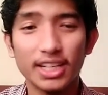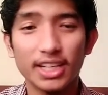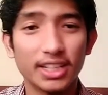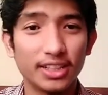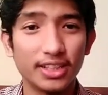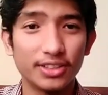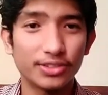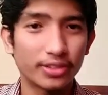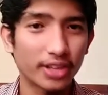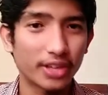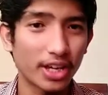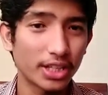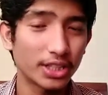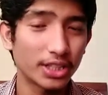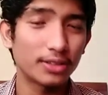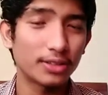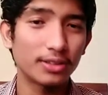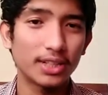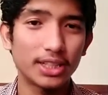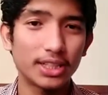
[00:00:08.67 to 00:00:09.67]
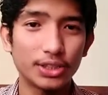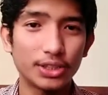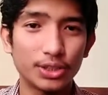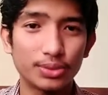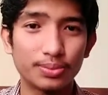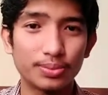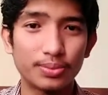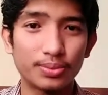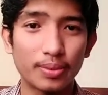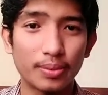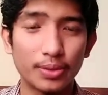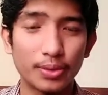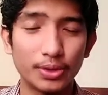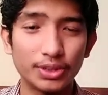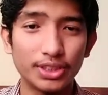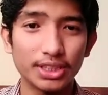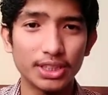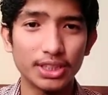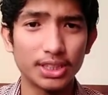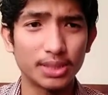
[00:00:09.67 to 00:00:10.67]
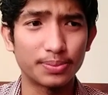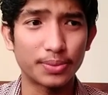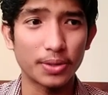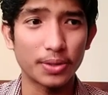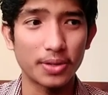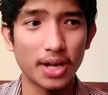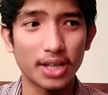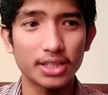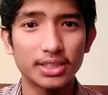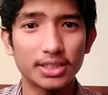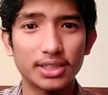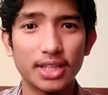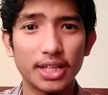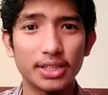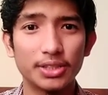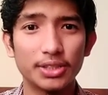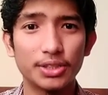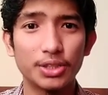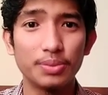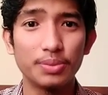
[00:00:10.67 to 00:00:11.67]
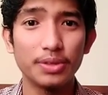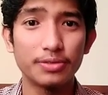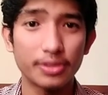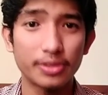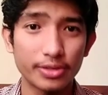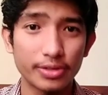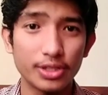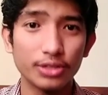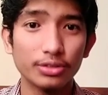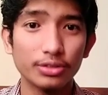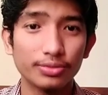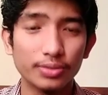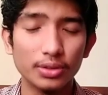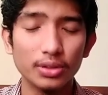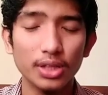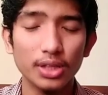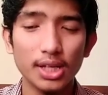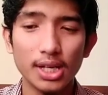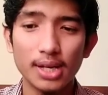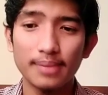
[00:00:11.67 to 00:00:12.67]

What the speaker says: In this occasion, I would like to promote a product that could be very useful,